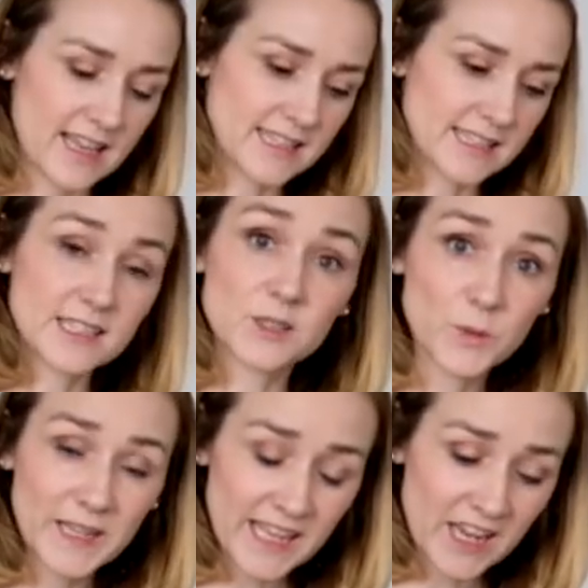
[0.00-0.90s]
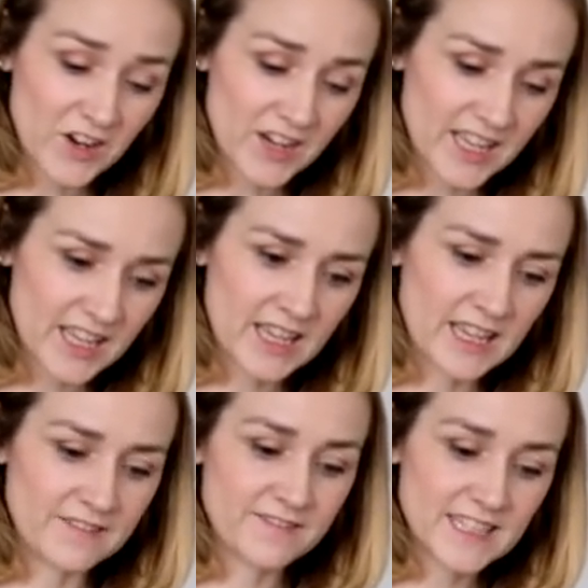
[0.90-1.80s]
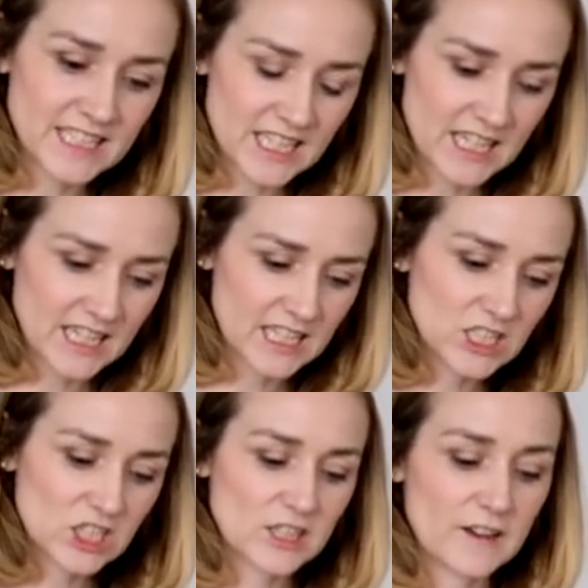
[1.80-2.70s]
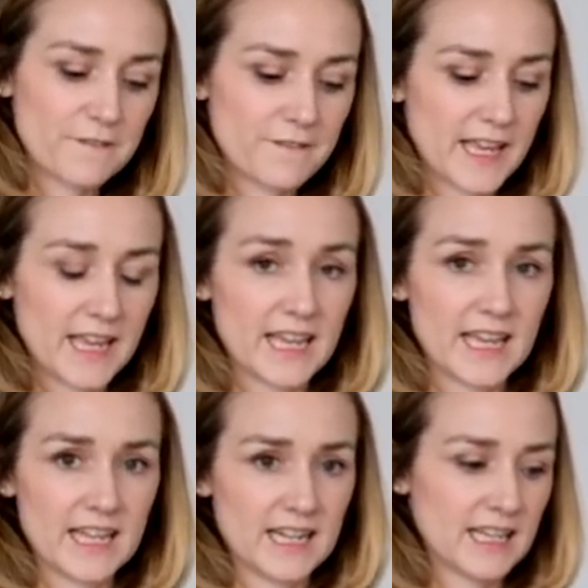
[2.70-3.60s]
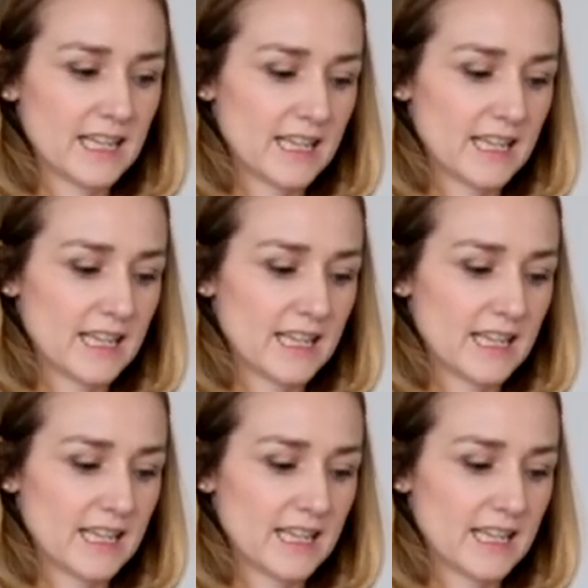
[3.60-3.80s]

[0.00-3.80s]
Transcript: as a swing era and vintage fan.